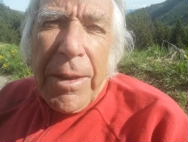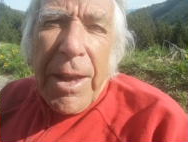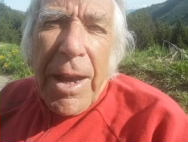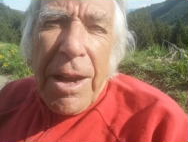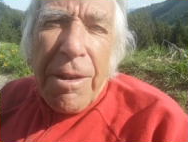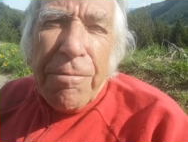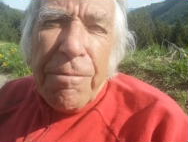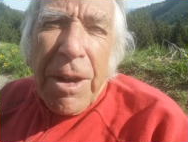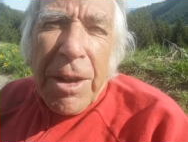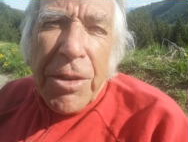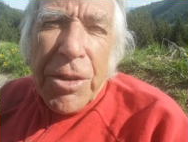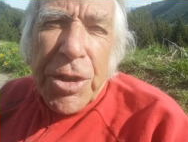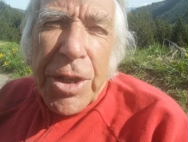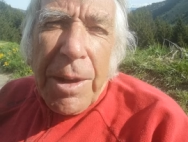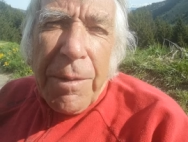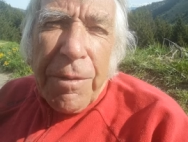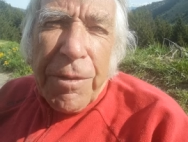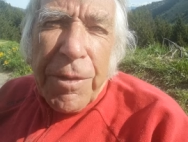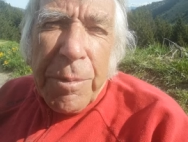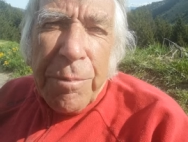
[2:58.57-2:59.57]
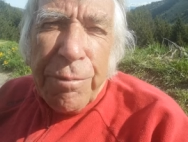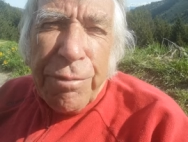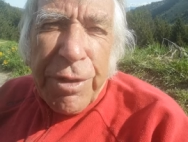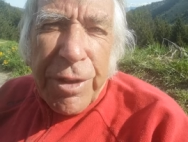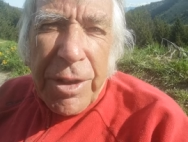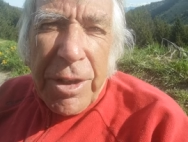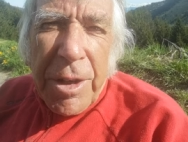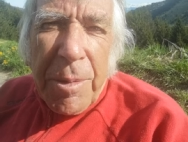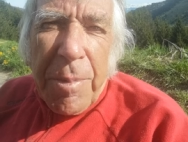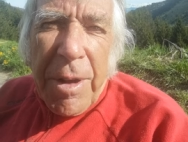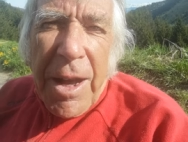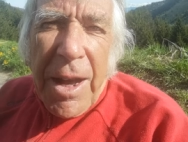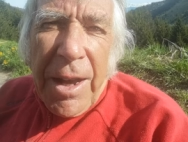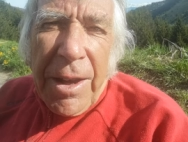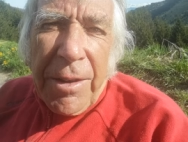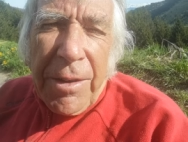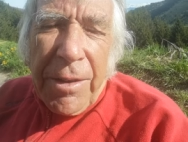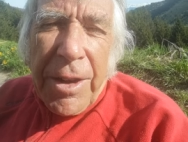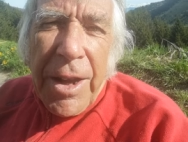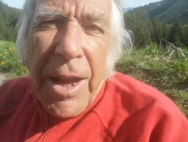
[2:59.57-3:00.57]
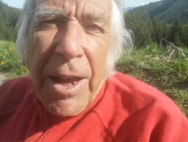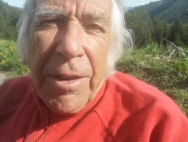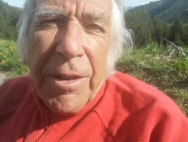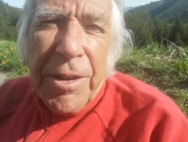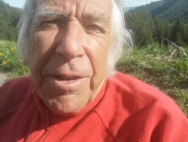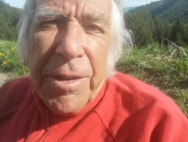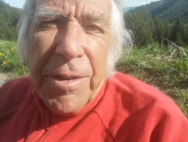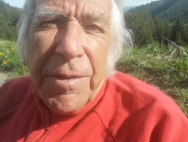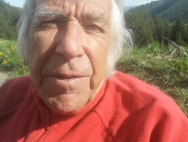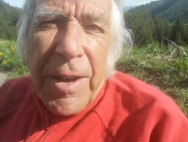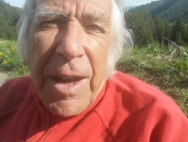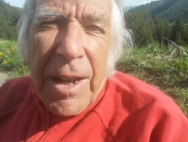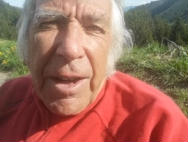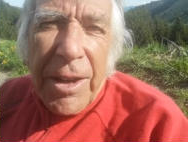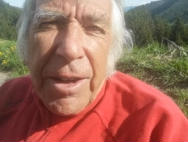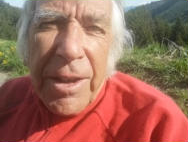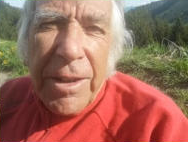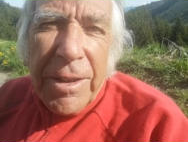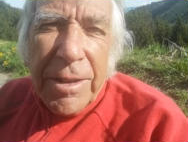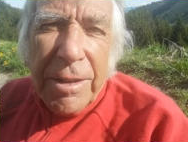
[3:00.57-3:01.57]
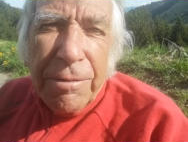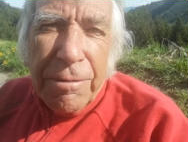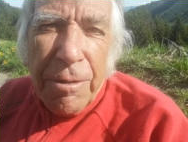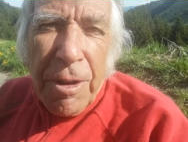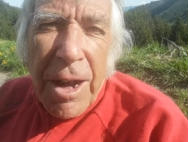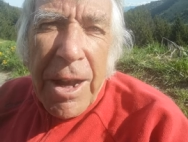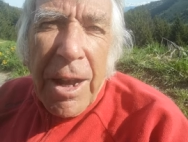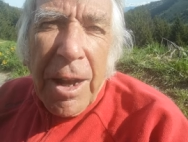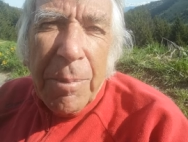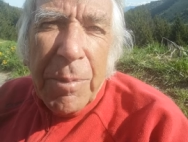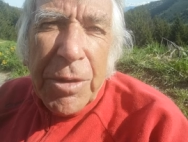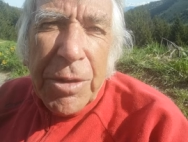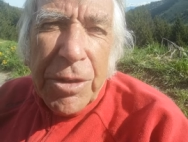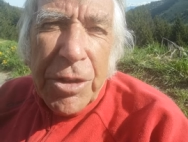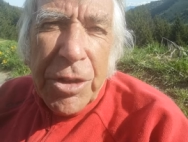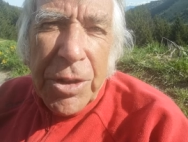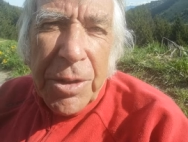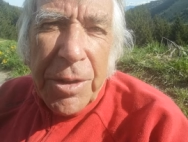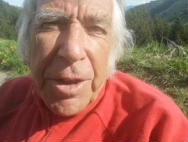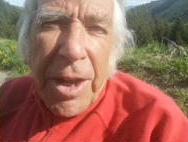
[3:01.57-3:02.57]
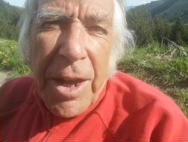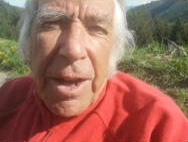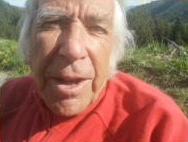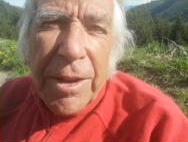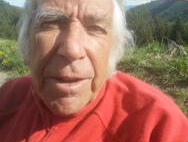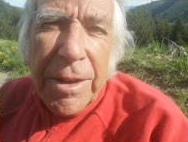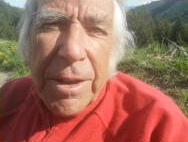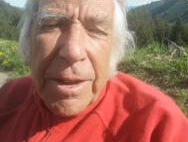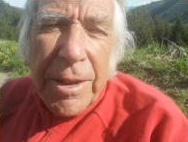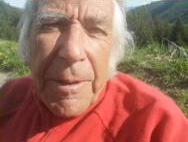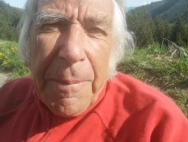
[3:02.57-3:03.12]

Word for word: That runs up from Brides-les-Bains down in the valley, right up to Chaudanne.